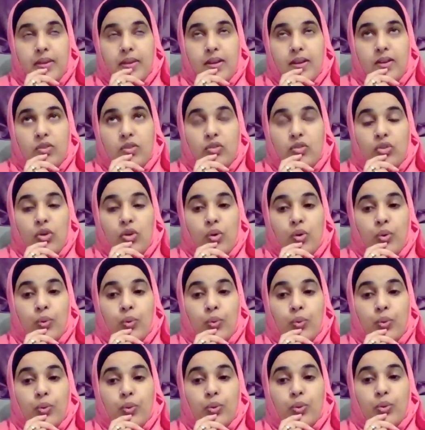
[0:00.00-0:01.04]

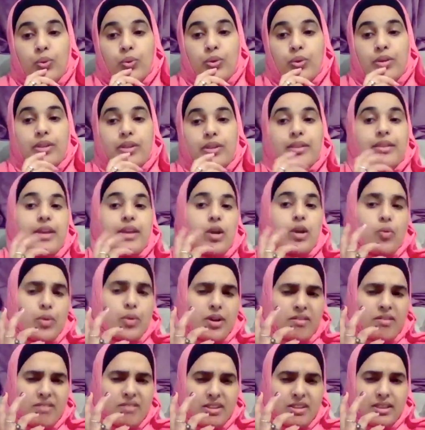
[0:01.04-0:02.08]
So they
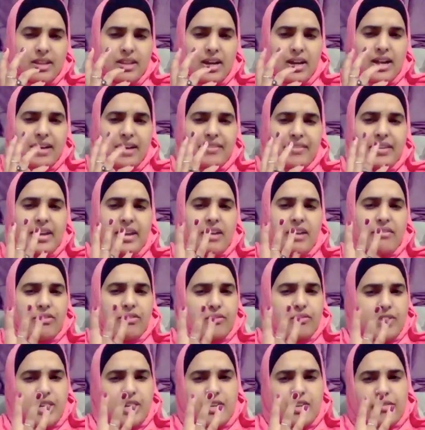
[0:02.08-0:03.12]
queried that, and they have
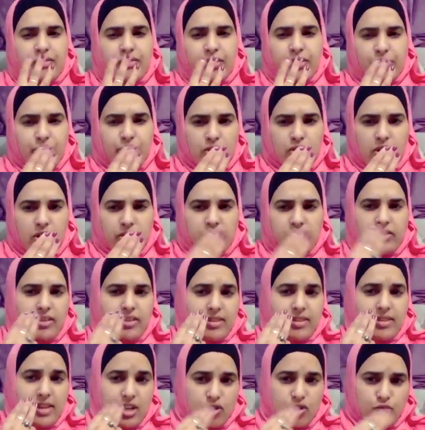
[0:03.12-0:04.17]
3 different drugs that
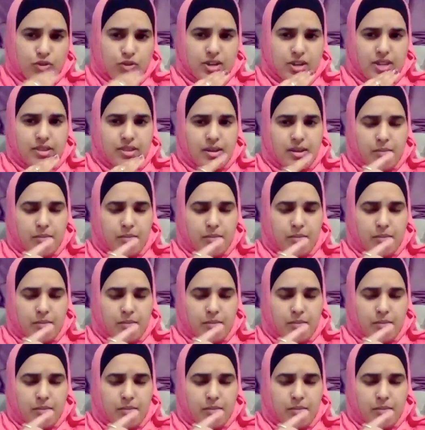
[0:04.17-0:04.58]
they treat